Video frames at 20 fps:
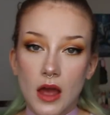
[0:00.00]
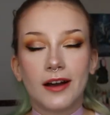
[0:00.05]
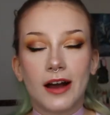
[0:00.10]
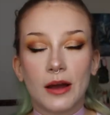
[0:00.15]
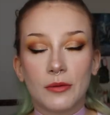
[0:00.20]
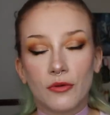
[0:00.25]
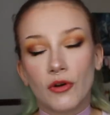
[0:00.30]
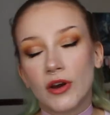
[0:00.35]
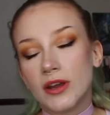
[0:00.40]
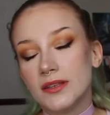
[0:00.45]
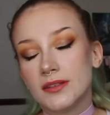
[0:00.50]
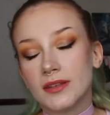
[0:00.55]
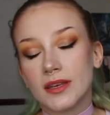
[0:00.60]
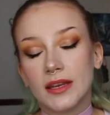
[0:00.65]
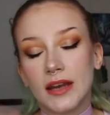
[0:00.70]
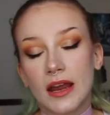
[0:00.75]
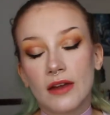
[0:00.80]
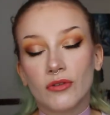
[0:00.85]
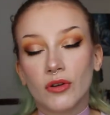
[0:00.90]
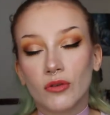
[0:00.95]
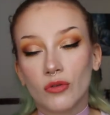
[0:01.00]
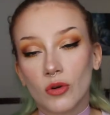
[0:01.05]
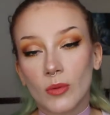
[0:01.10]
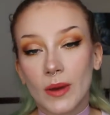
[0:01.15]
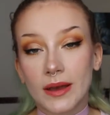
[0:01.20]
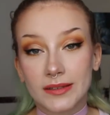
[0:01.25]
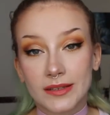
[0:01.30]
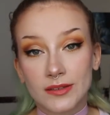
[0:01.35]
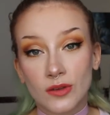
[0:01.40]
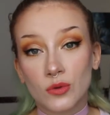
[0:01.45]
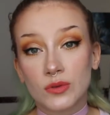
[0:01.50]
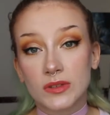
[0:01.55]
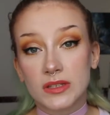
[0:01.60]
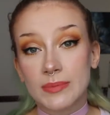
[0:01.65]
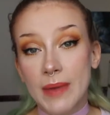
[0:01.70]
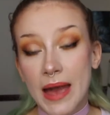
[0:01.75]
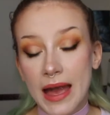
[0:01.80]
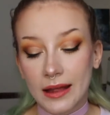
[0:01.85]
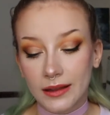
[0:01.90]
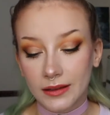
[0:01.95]
I'm crazy, and every room has its own
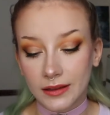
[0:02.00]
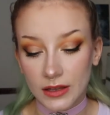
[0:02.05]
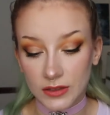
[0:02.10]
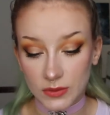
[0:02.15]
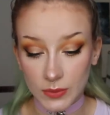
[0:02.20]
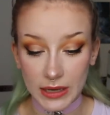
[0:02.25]
smell as